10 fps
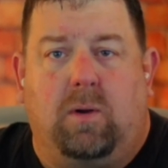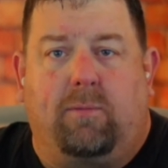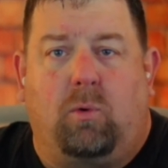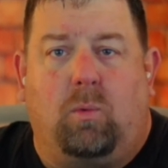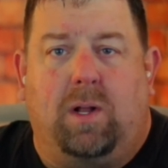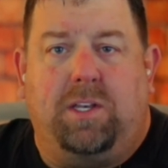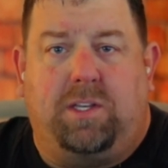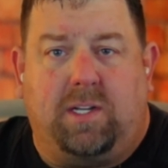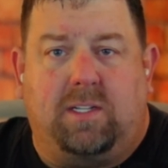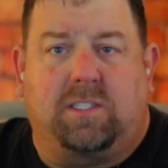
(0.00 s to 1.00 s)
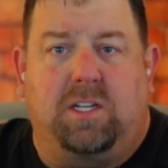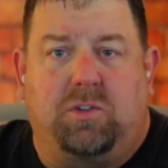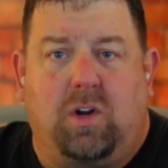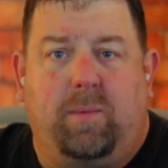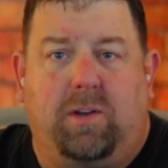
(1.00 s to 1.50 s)
Everyone does
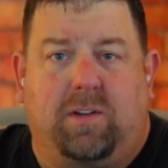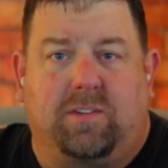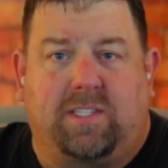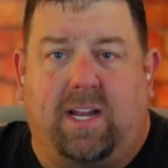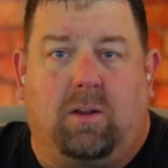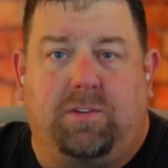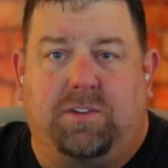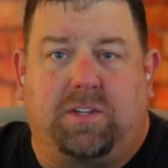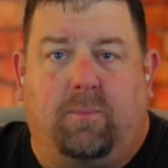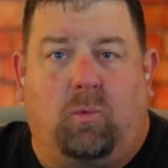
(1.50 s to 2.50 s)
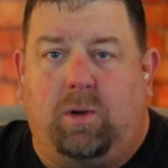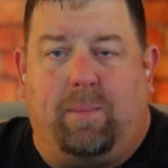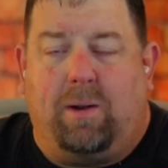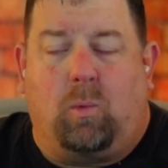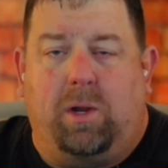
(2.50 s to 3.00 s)
contribute to sales in some, no
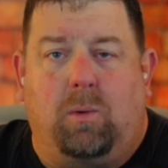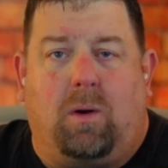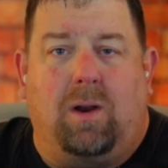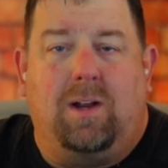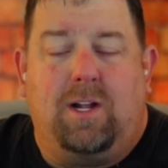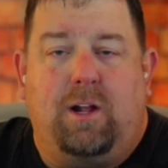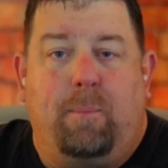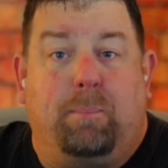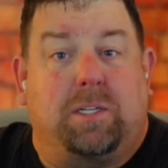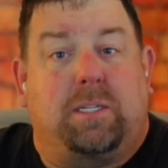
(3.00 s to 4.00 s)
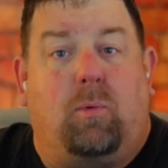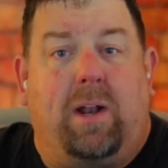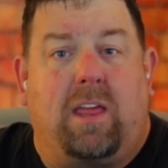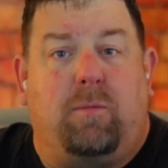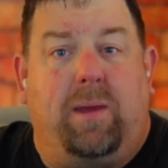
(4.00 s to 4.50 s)
matter where you are, but someone
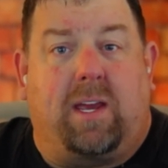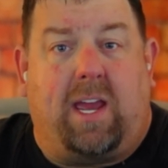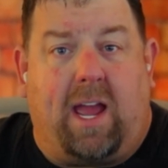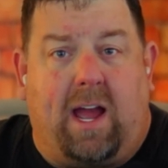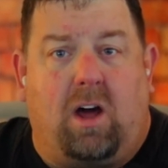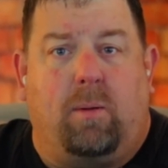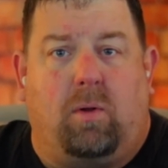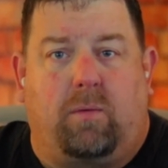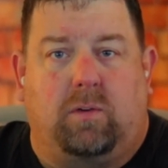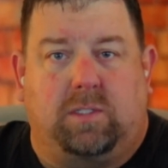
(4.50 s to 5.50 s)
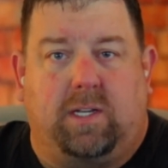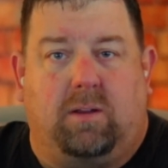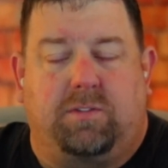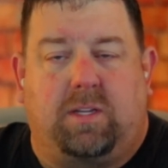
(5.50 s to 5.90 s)
has to be accountable for sales.